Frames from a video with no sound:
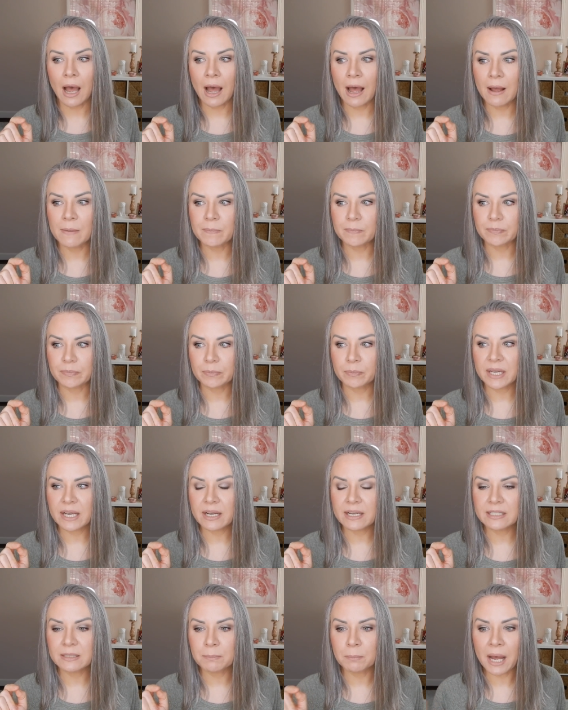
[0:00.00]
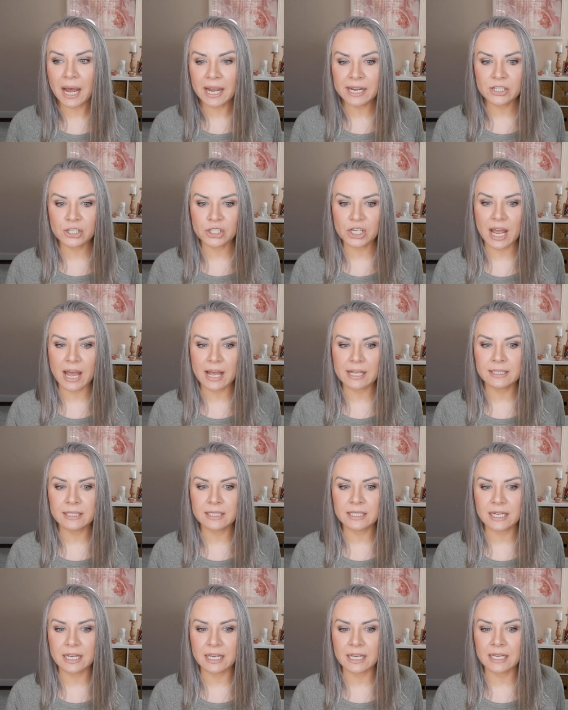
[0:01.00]
um, because my
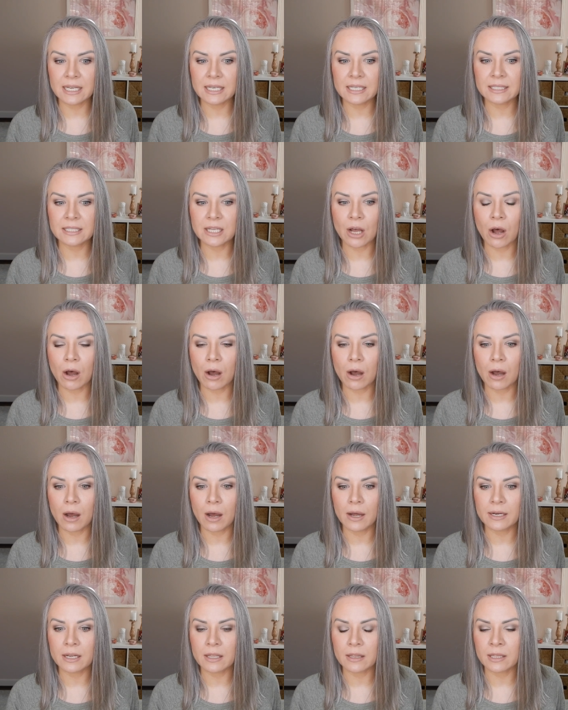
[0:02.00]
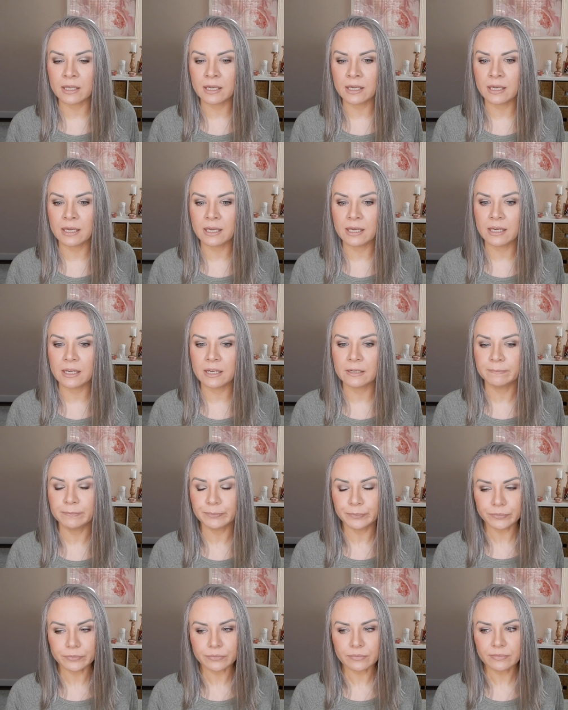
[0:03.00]
chest is on
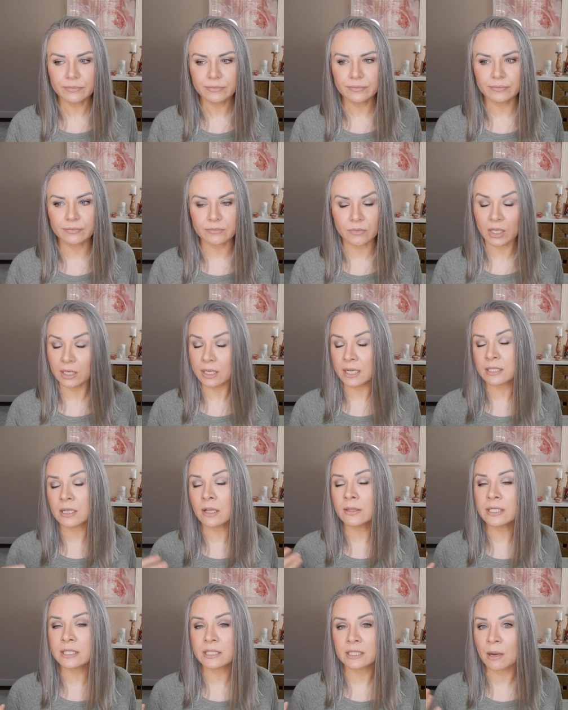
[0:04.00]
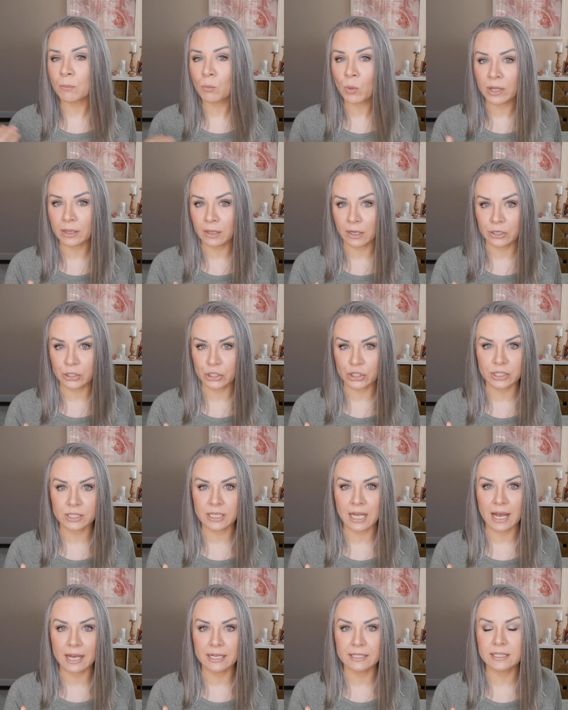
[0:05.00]
the, it's on the somewhat larger
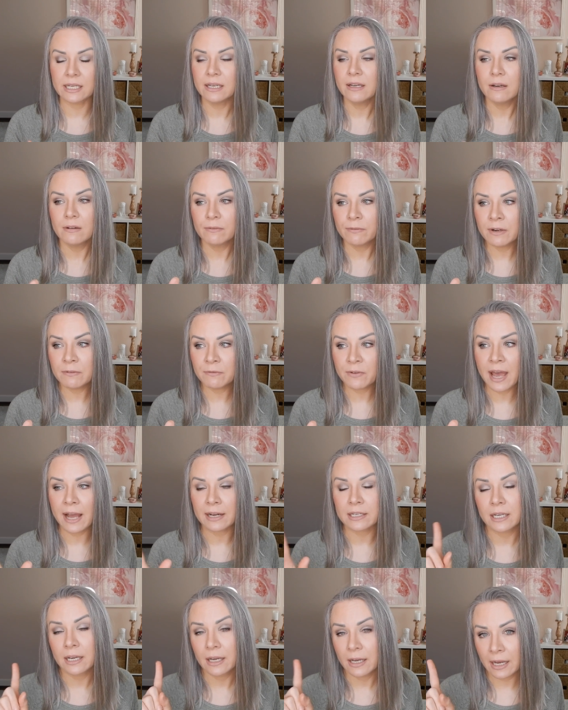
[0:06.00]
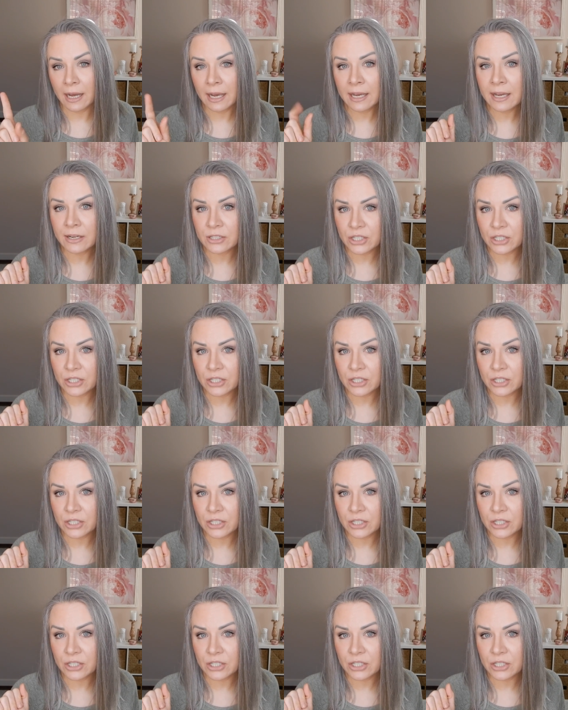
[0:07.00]
size. Fun fact, I